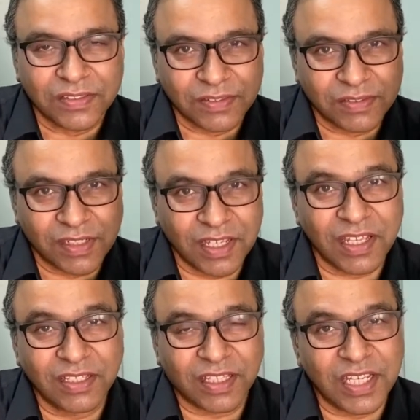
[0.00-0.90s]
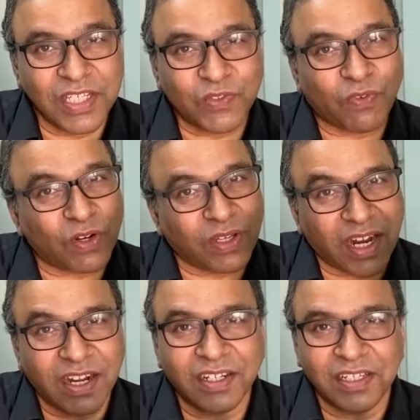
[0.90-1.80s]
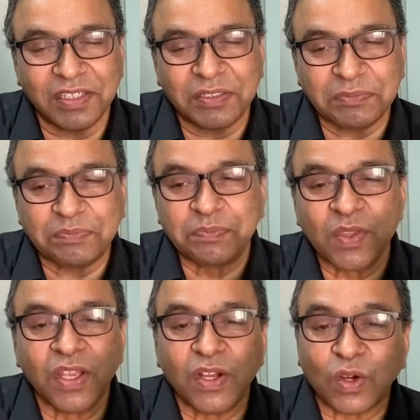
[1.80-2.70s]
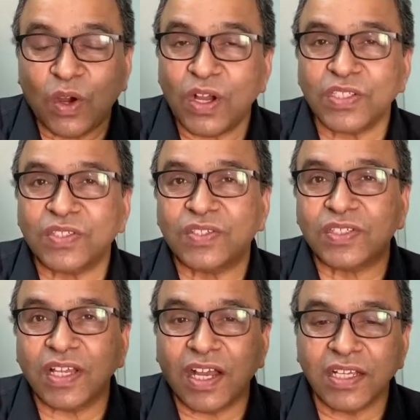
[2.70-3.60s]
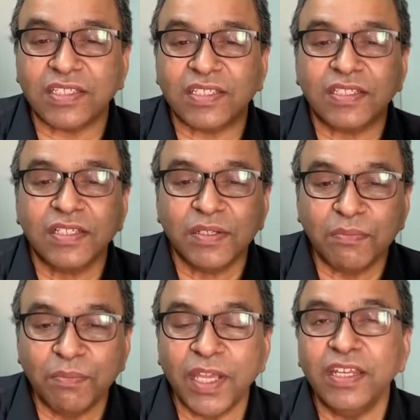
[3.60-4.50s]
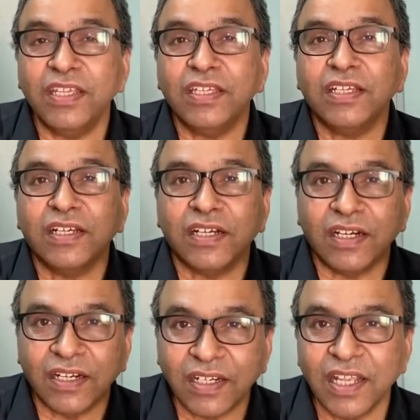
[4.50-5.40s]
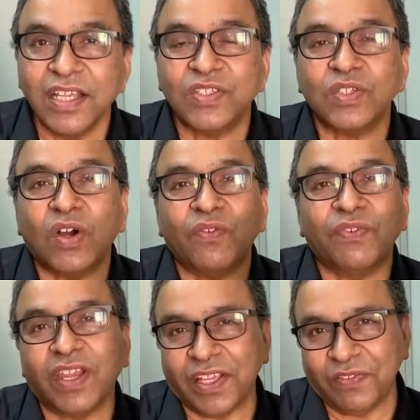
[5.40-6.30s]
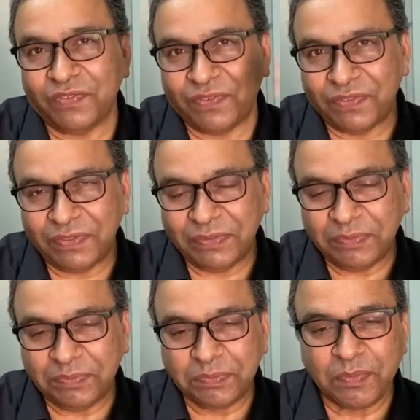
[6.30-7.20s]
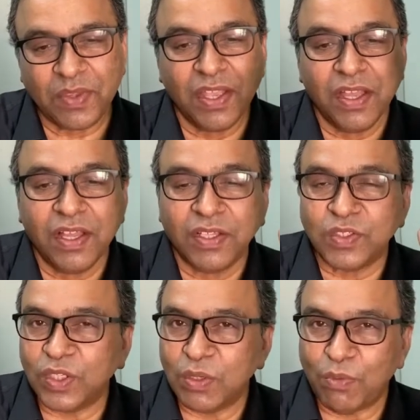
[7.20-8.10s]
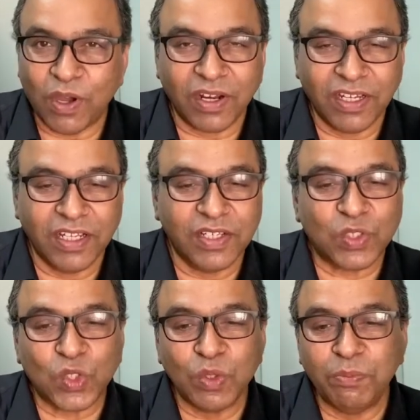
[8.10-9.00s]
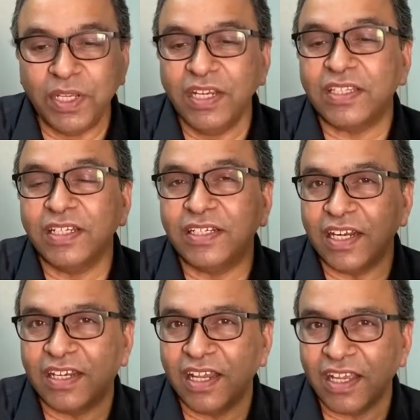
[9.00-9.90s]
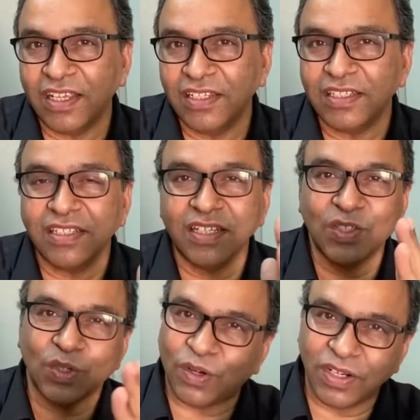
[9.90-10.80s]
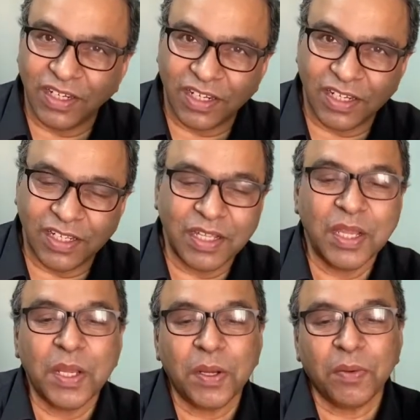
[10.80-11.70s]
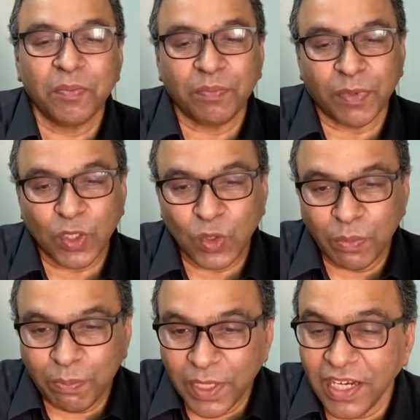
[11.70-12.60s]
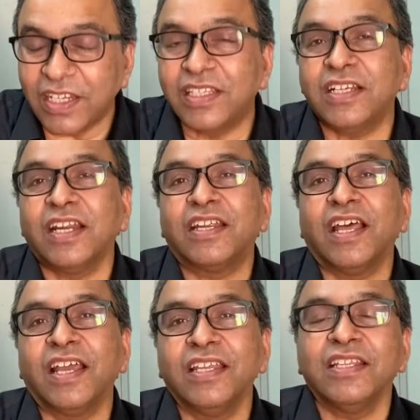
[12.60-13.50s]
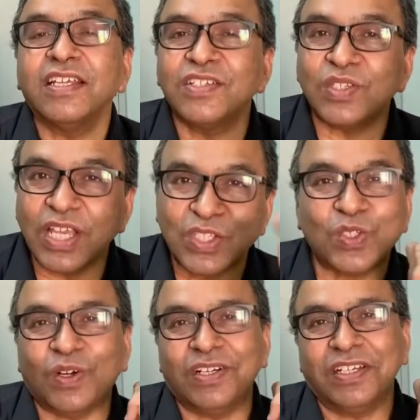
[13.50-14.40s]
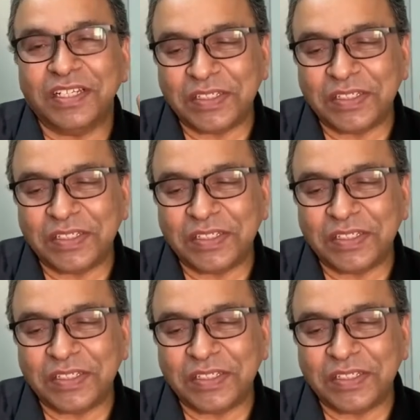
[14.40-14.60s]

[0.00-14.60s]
Taking things for granted costs us many a race of life. So the moral is, to meet the deadline is ordinary, but to beat the deadline is extraordinary.